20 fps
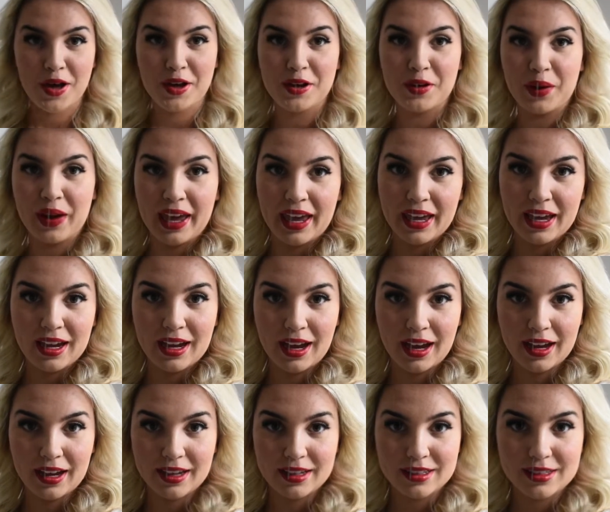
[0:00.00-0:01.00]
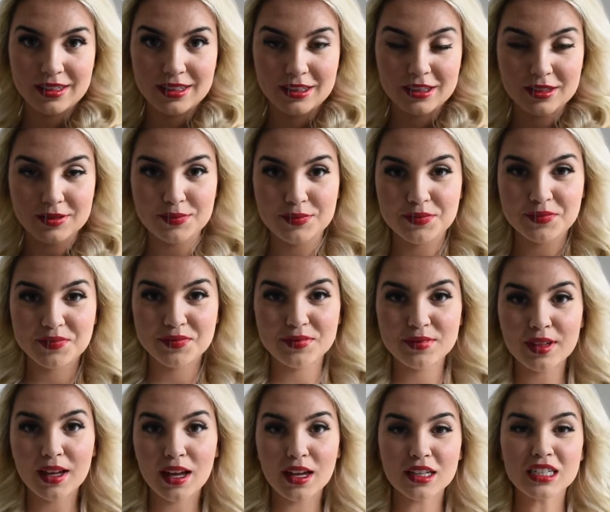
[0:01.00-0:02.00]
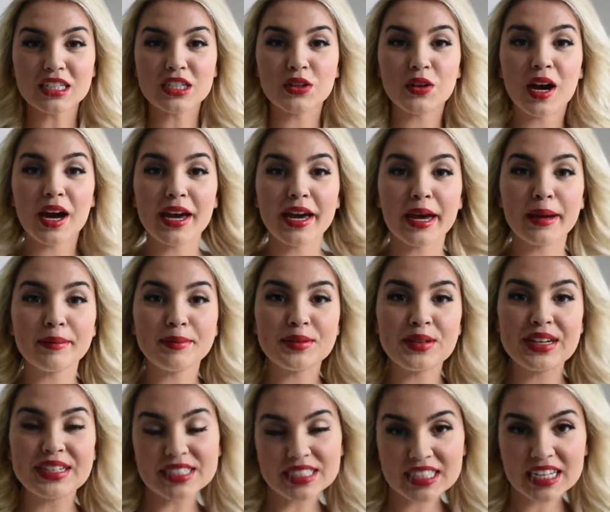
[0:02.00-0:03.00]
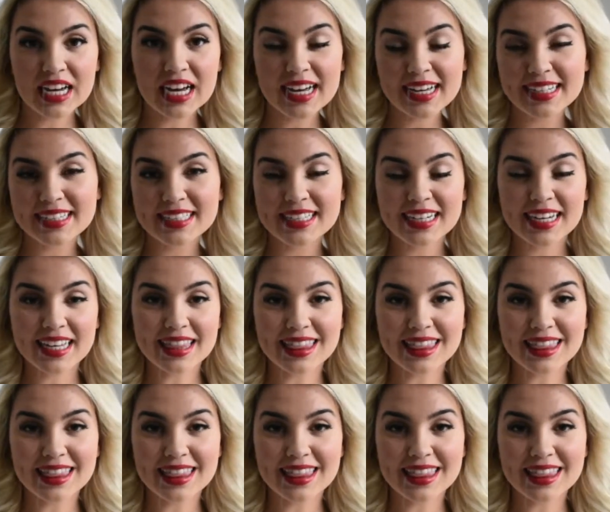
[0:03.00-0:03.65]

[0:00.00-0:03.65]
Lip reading: Okay guys, so I am done.